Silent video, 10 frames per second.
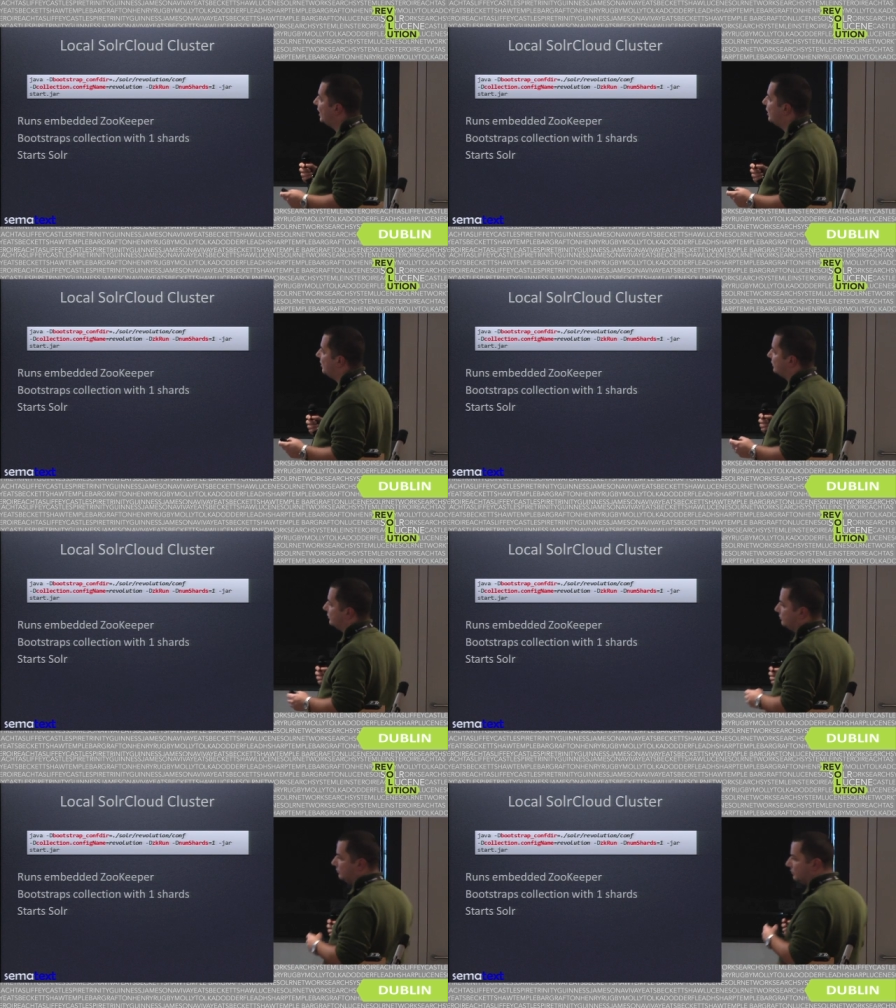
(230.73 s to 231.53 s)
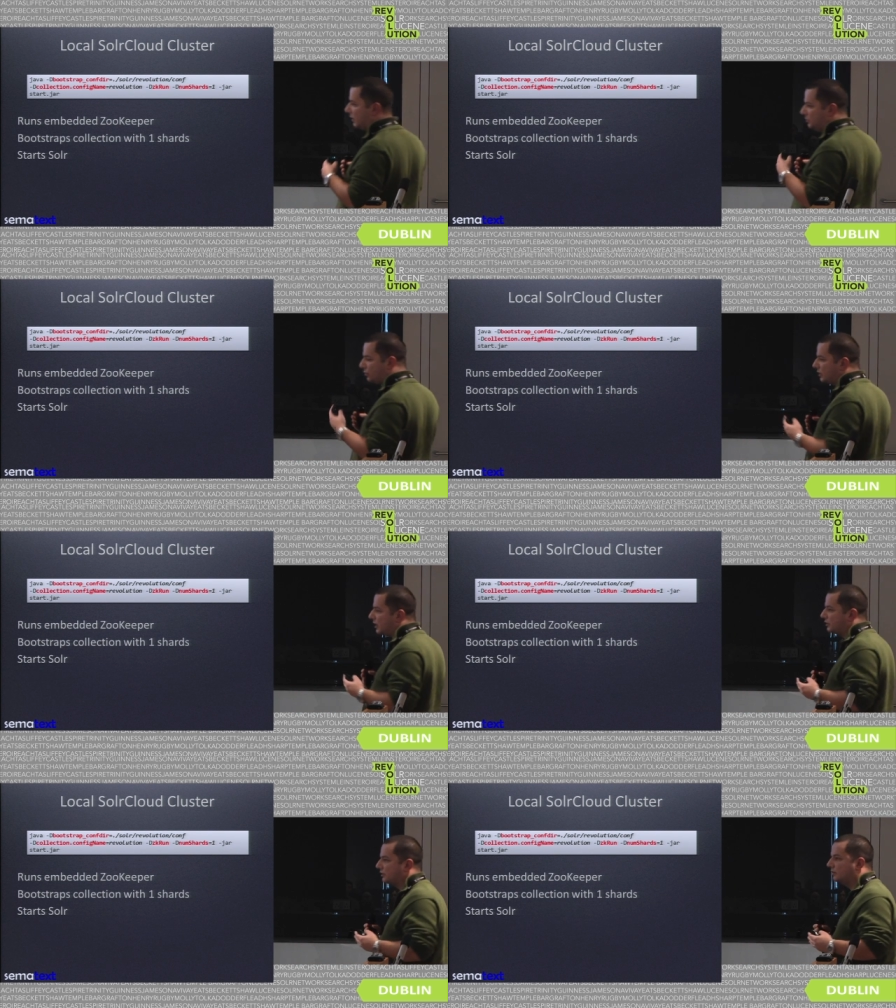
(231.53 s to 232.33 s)
However, in
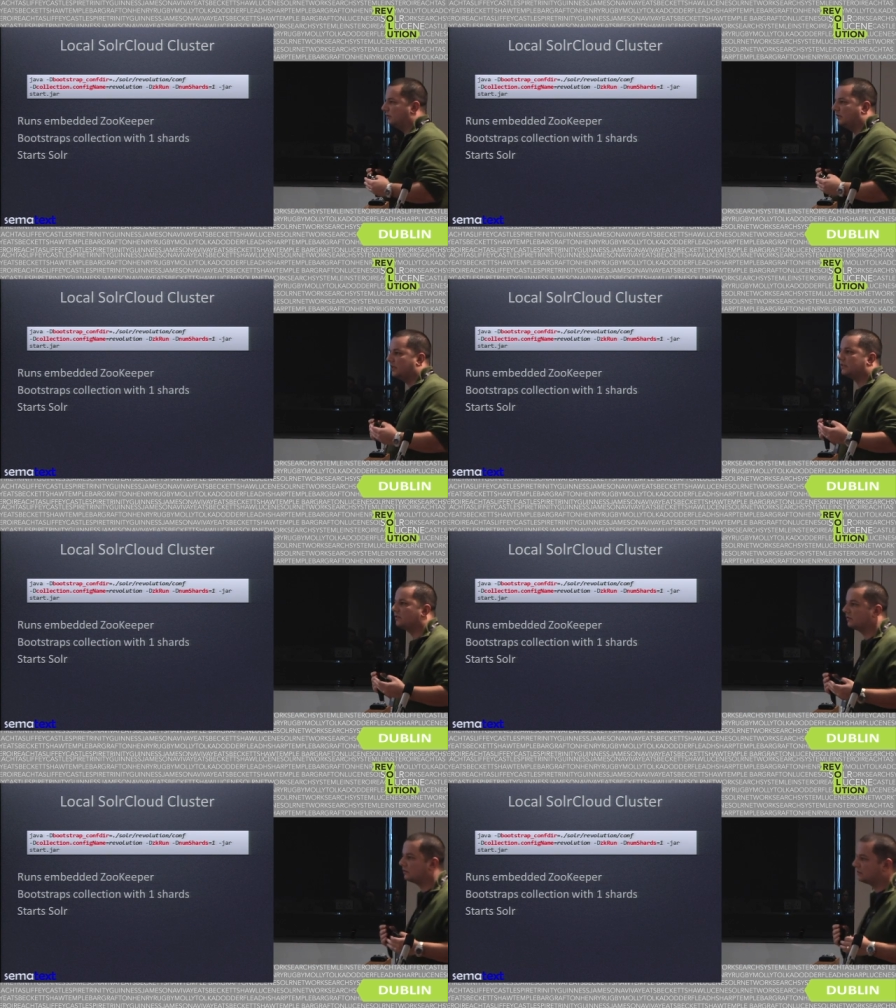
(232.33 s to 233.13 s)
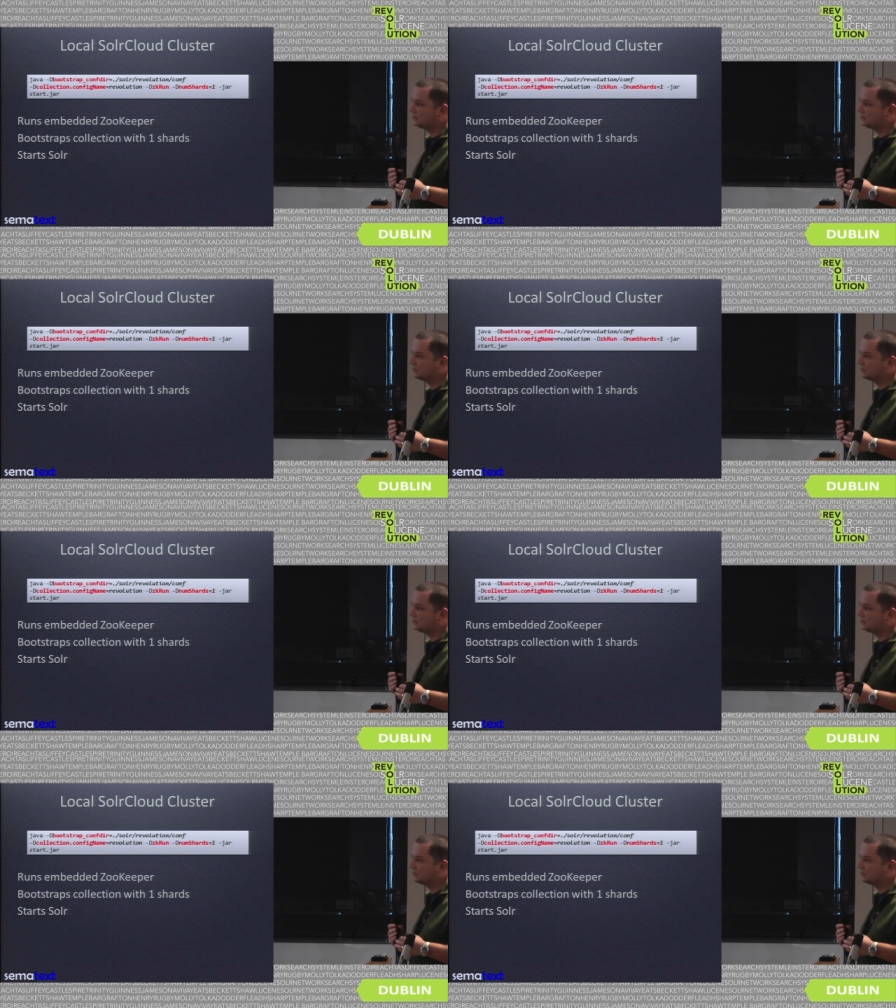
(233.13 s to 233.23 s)
production, that's not,